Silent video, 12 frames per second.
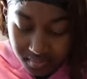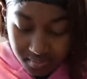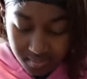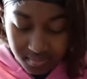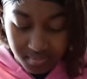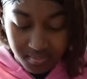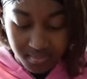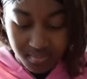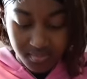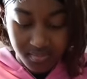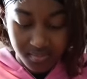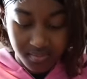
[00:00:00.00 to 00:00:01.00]

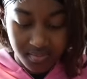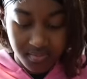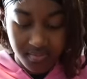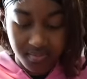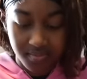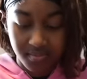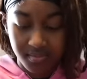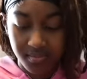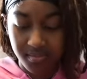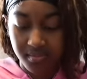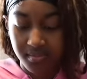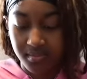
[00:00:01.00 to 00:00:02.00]

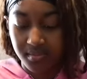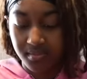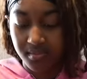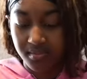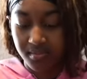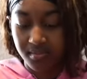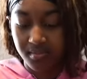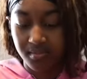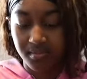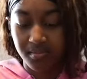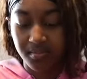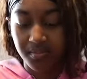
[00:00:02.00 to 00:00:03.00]

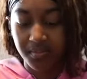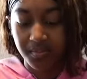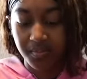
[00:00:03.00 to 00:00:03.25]
(not speaking)